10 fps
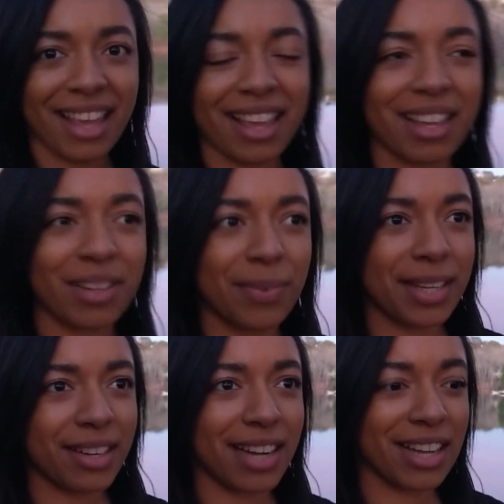and we
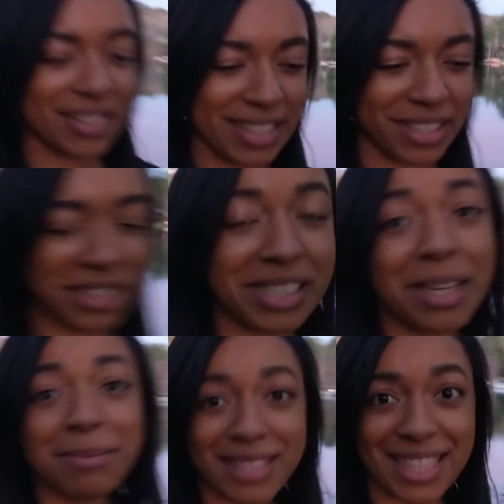are out here
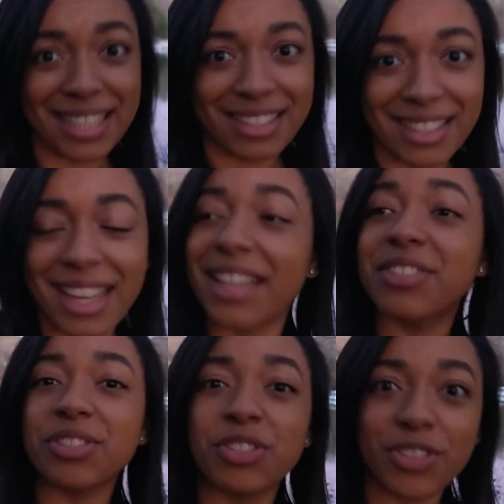attempting to
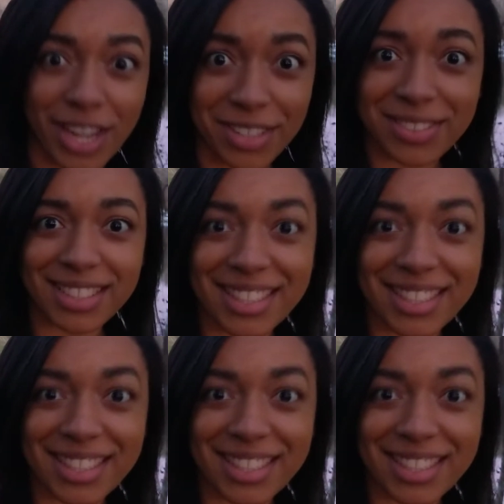catch trout.